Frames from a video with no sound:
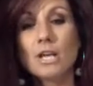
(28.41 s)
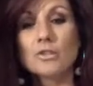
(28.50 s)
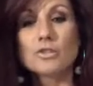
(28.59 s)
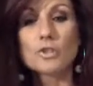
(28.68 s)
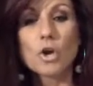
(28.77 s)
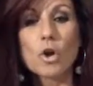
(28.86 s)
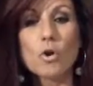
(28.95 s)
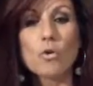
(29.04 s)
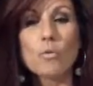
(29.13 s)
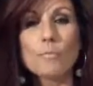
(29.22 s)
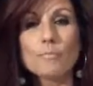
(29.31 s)

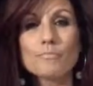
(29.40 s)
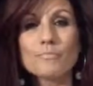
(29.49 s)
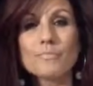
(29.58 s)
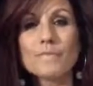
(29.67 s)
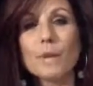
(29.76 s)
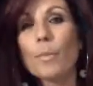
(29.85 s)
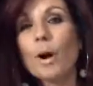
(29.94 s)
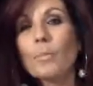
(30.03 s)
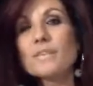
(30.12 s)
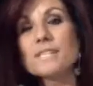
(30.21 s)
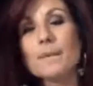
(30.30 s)
So the
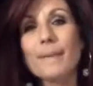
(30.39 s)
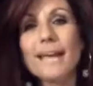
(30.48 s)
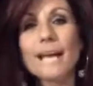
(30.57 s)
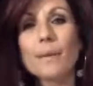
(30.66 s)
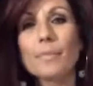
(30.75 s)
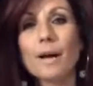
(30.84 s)
purpose of makeup,